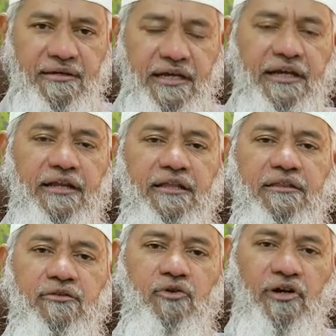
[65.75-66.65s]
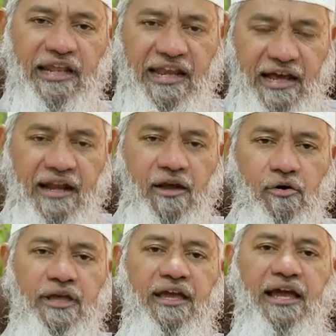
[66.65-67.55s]
it is you're telling Allah,
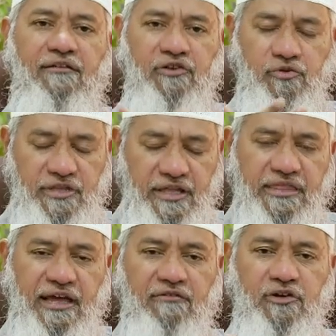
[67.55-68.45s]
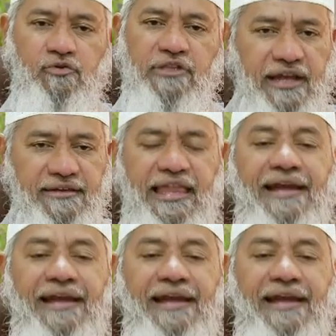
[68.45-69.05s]
okay, I will do this, I will do that.